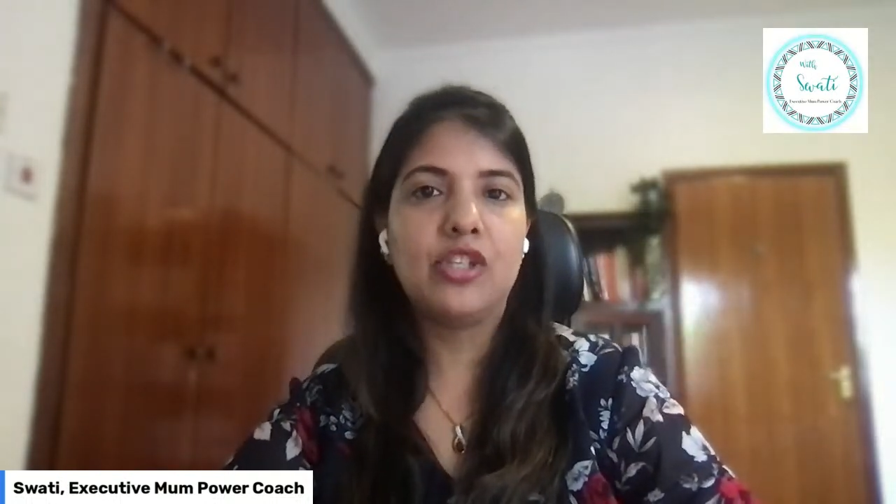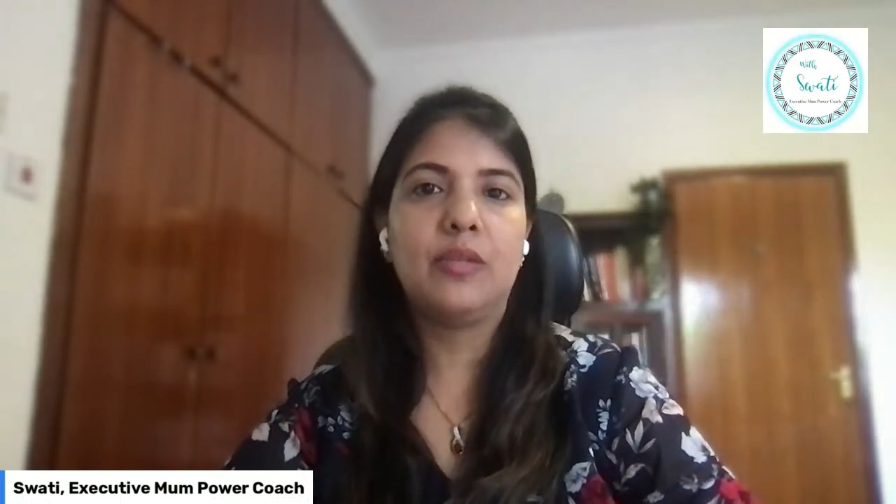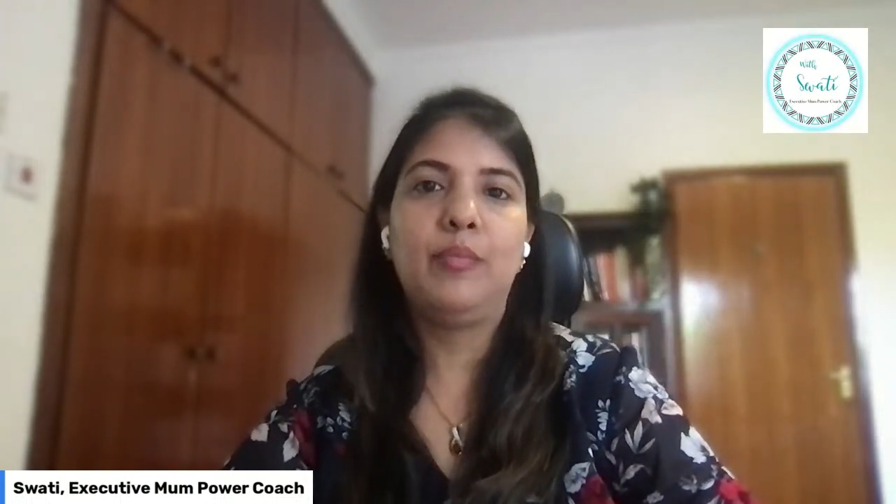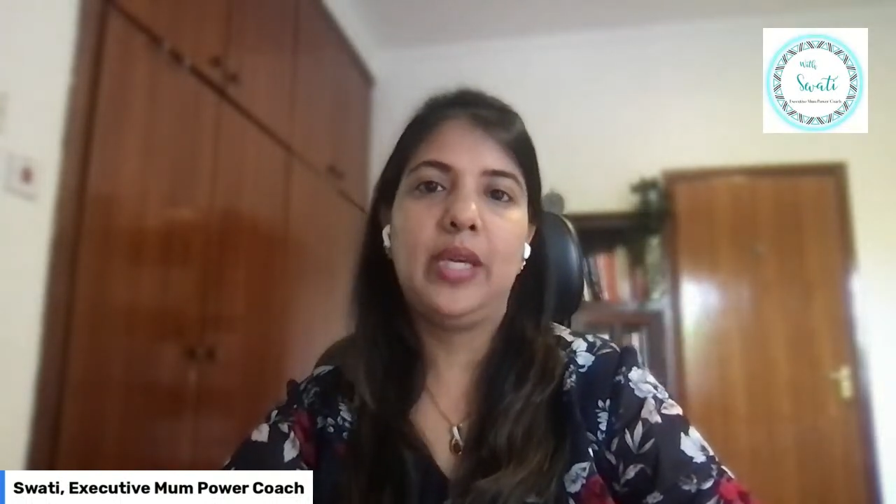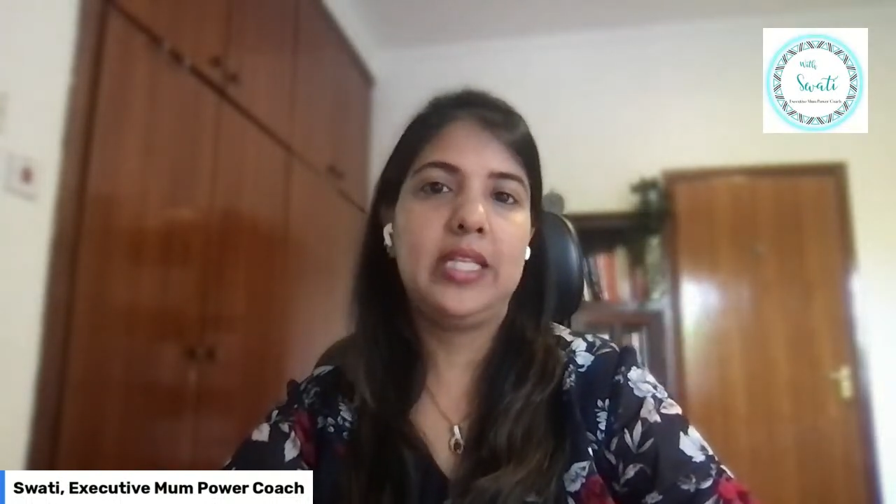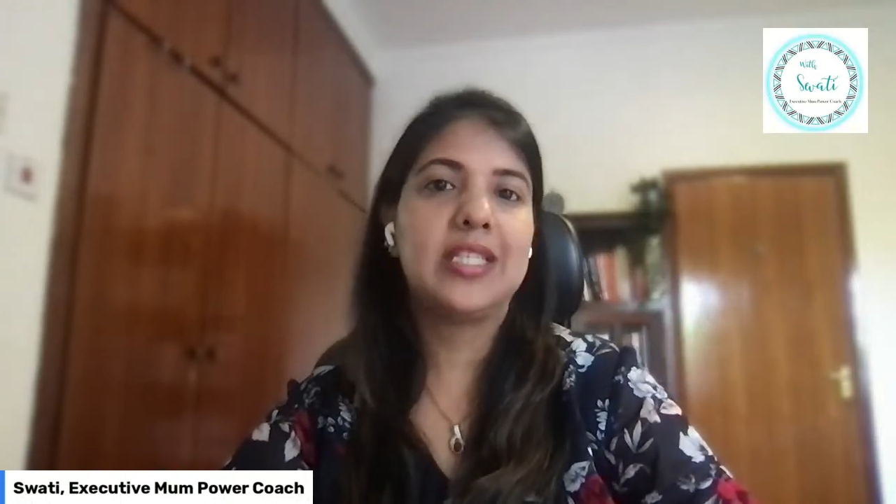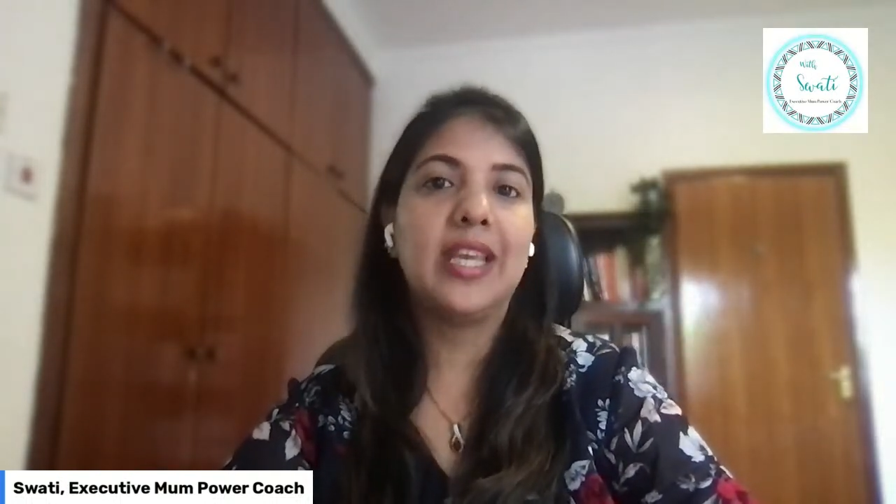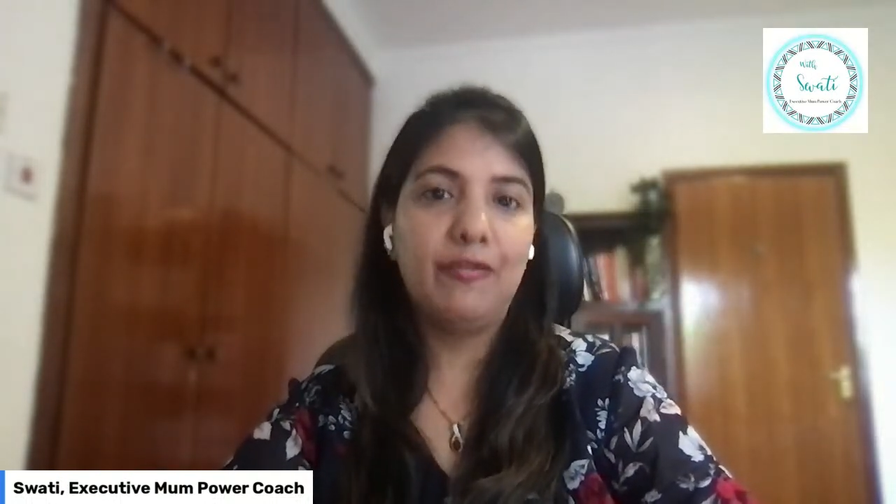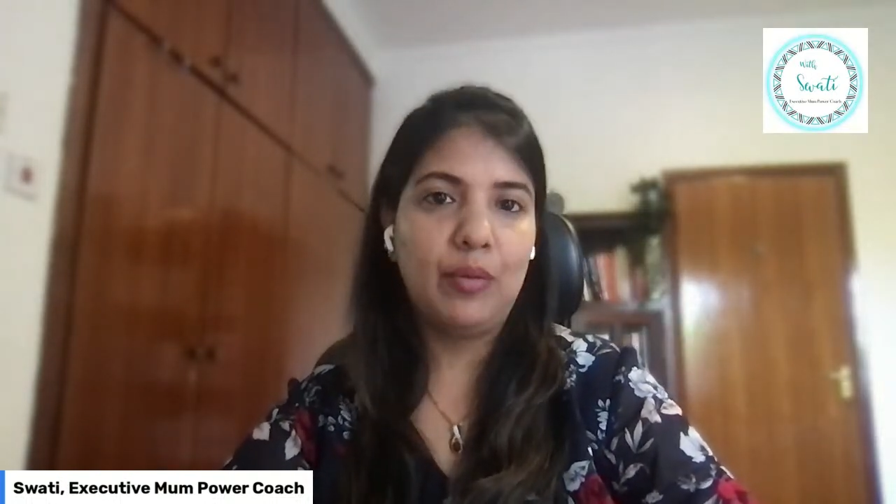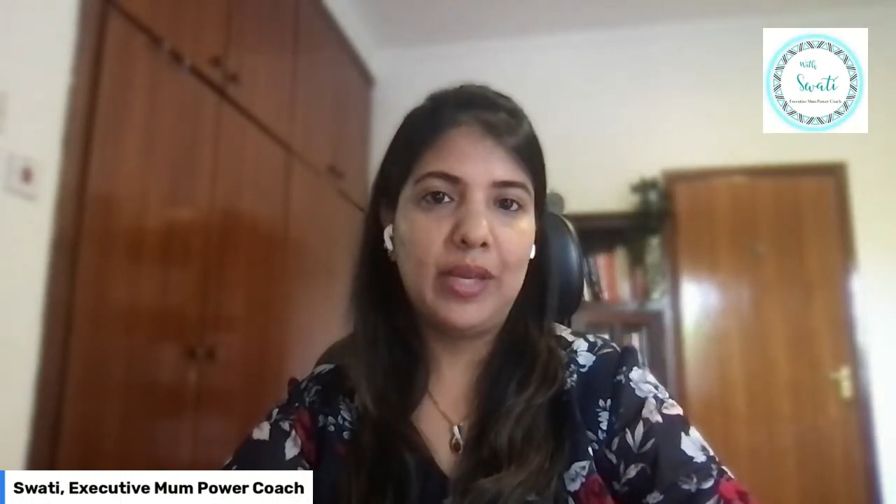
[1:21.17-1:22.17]
it means
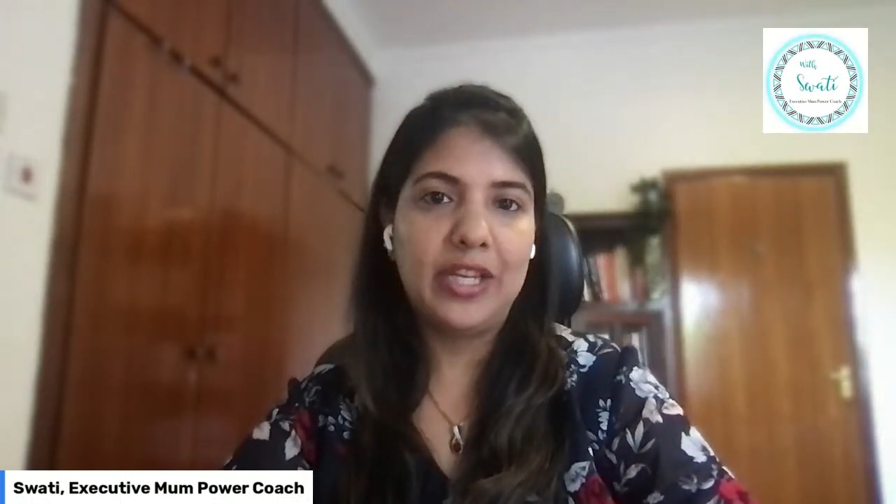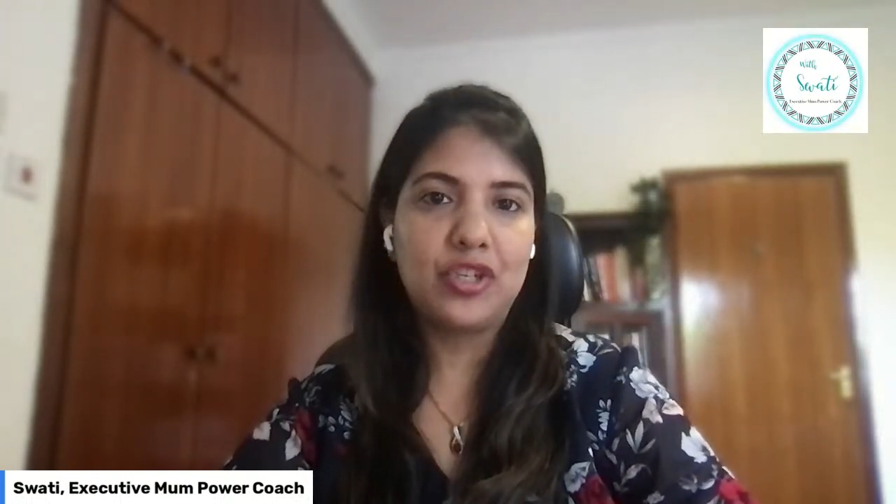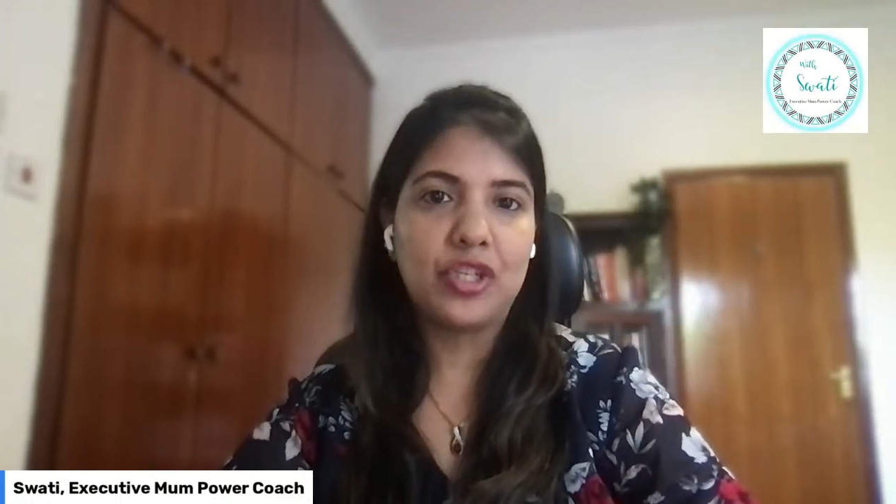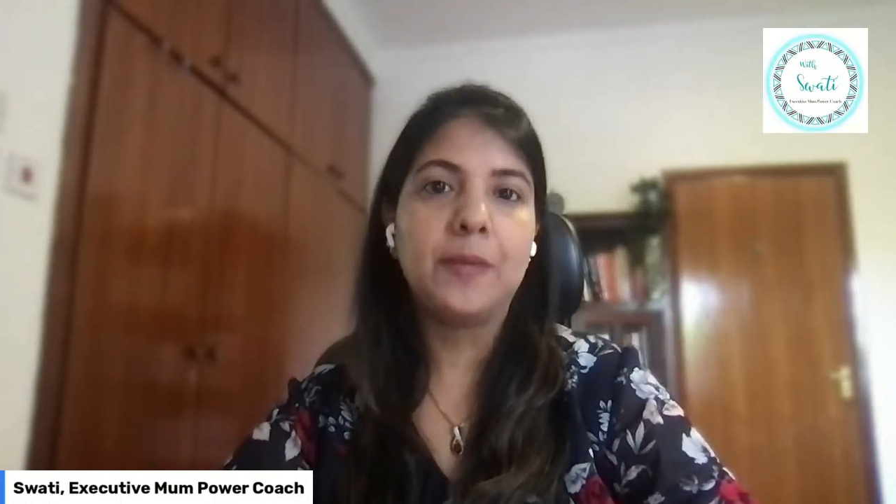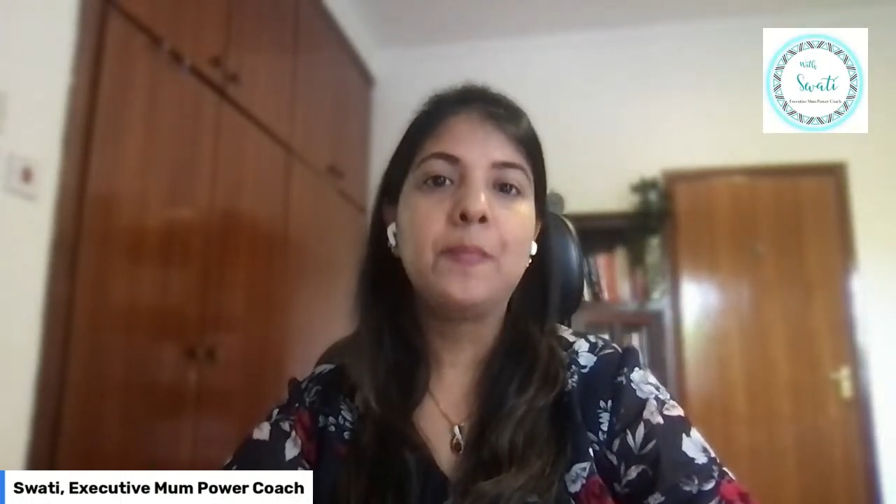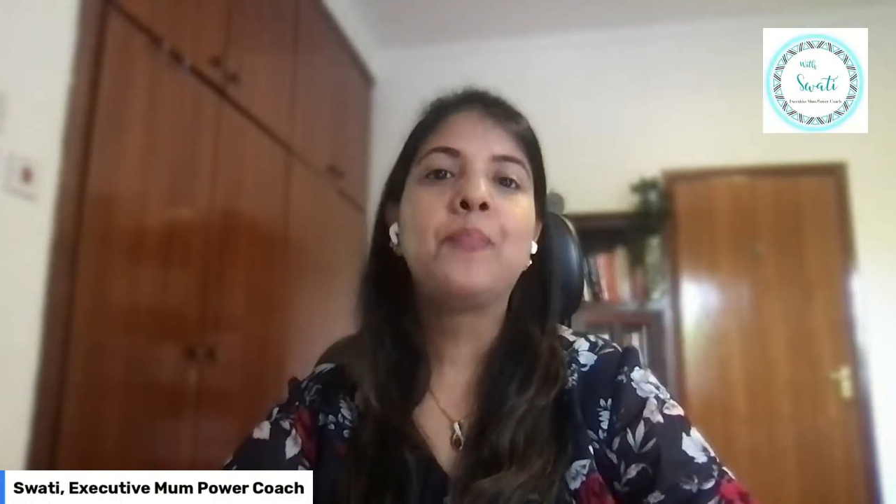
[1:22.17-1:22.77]
inflammation.